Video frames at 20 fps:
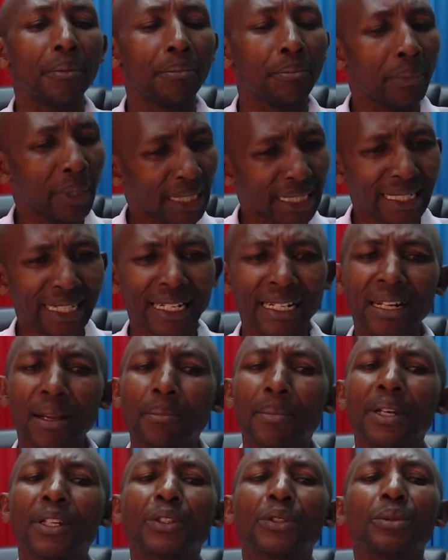Mistake
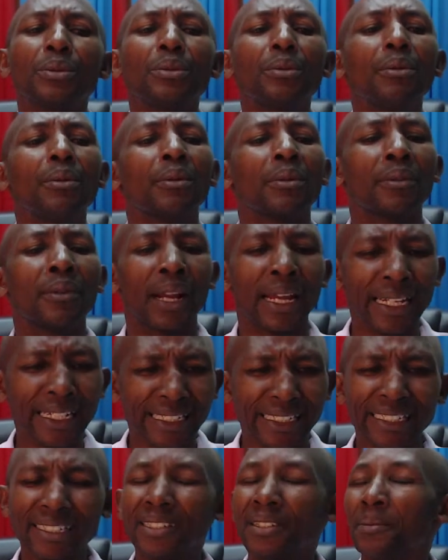number 2,
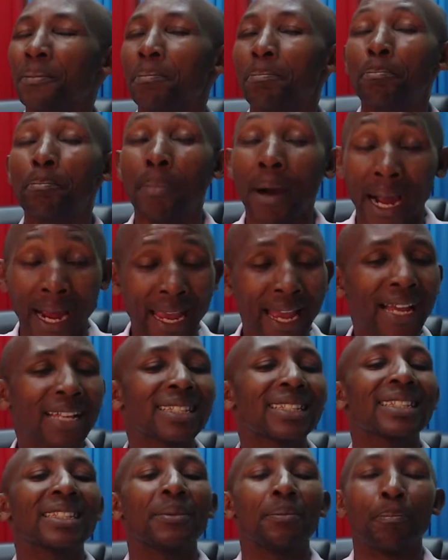writing
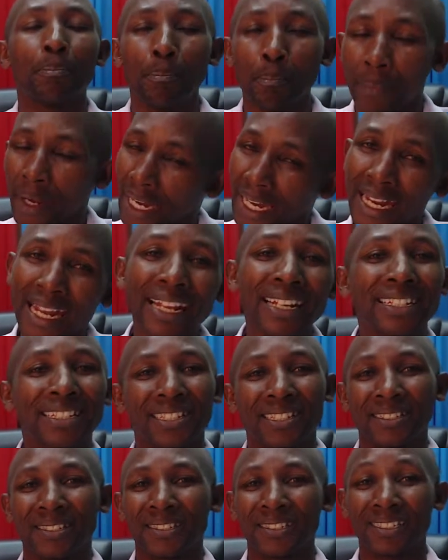biased
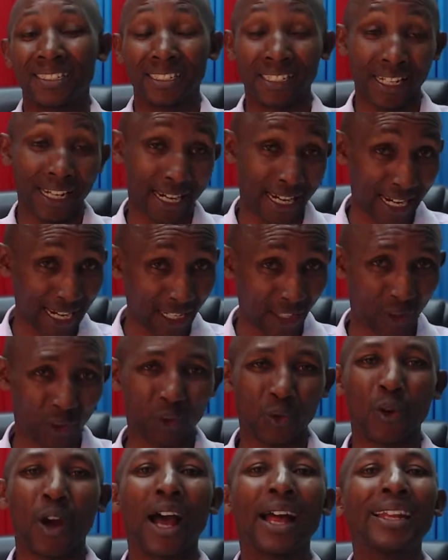minutes. Yes,
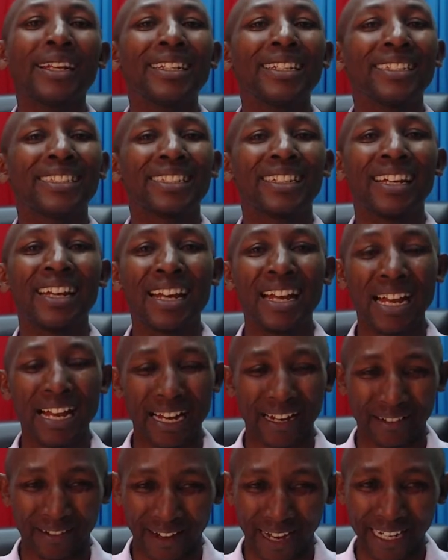you heard it.
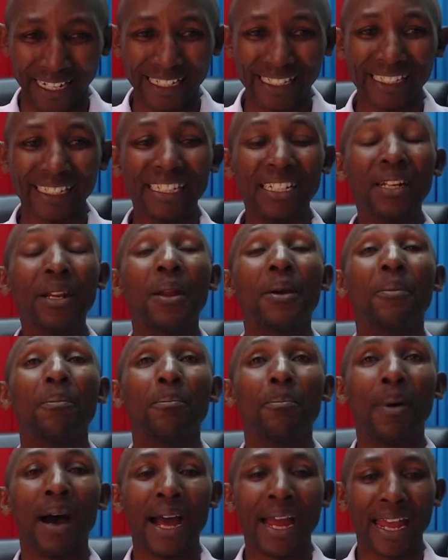Writing
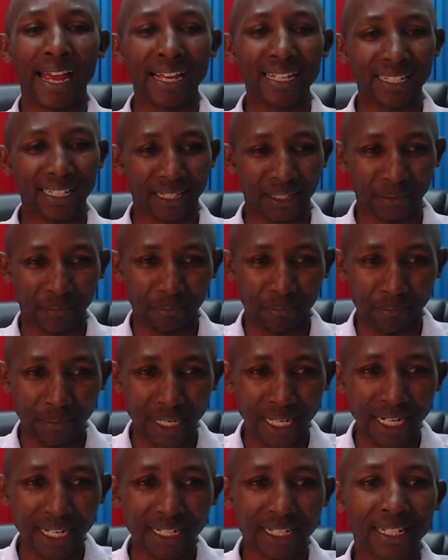biased
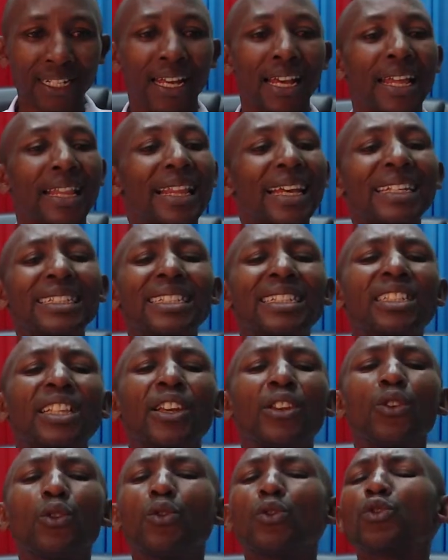minutes. This is
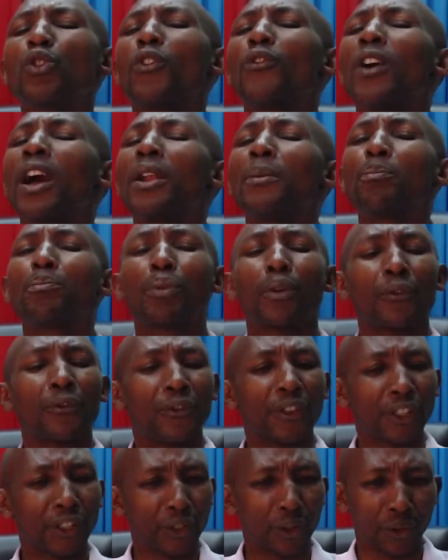the use of
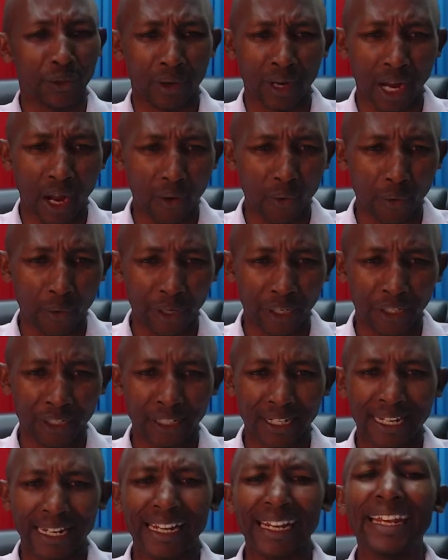unprofessional
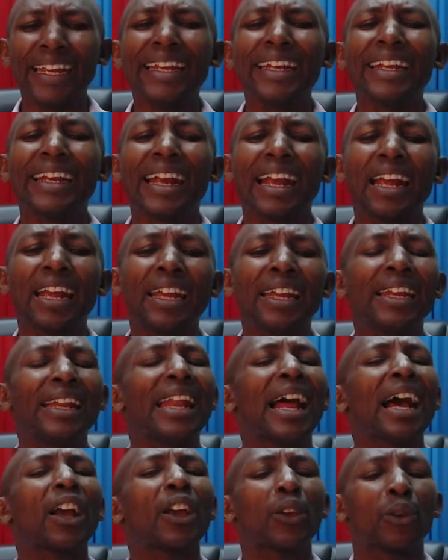language,
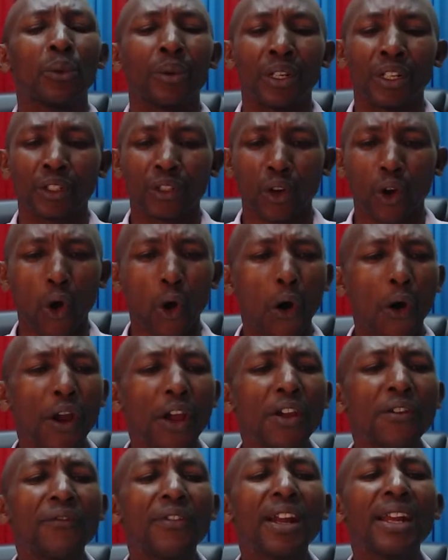inaccurate, or
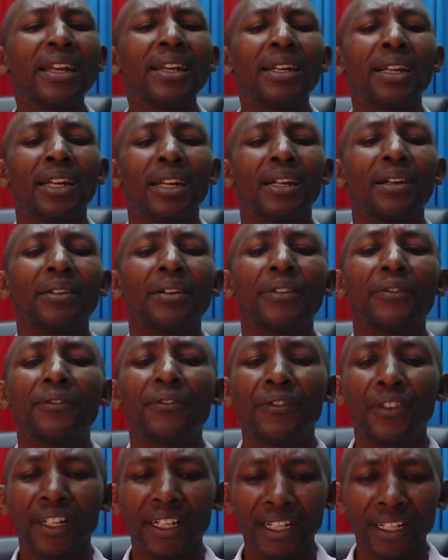even
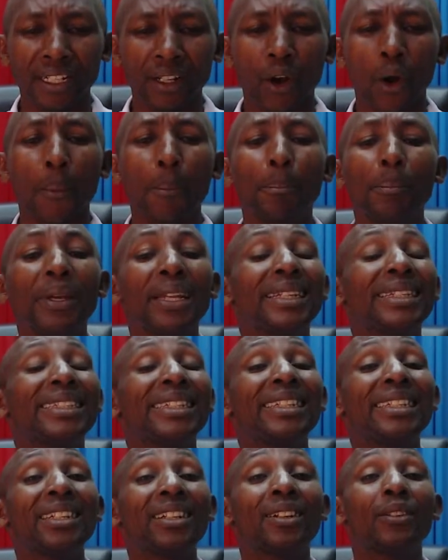revealed
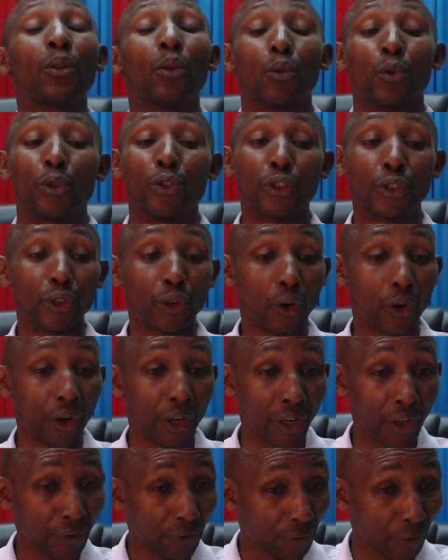omitted crucial
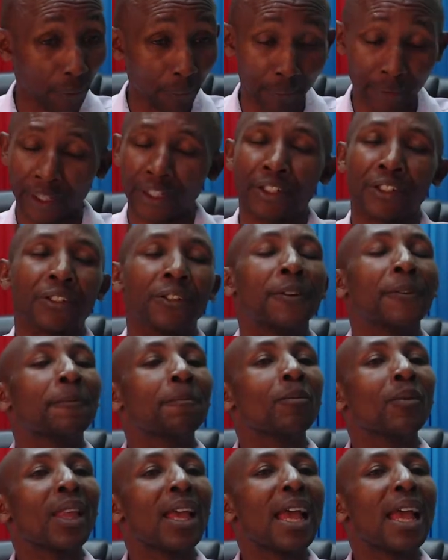information.